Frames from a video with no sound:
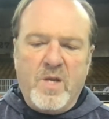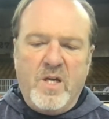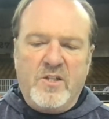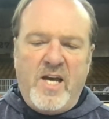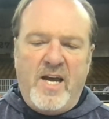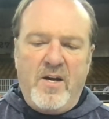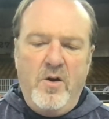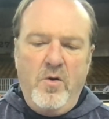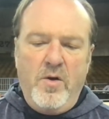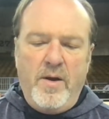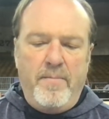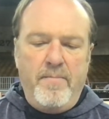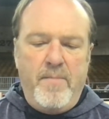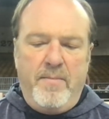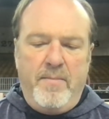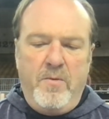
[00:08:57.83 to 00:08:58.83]
Chattanooga,
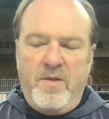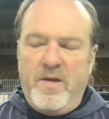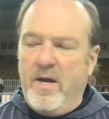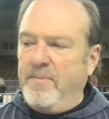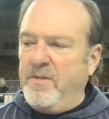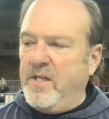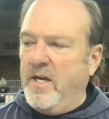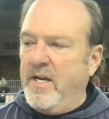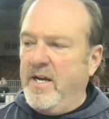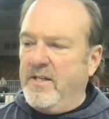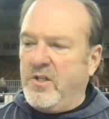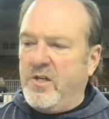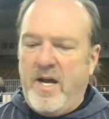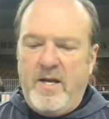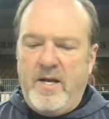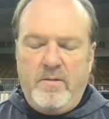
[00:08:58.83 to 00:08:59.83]
maybe with the upset
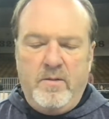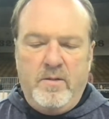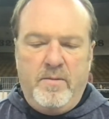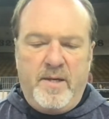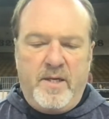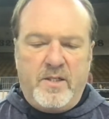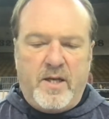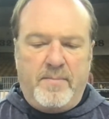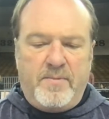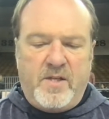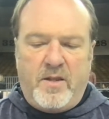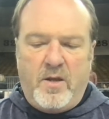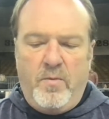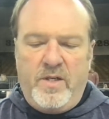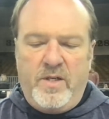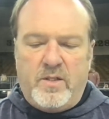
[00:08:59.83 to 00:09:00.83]
yesterday, the biggest upset that we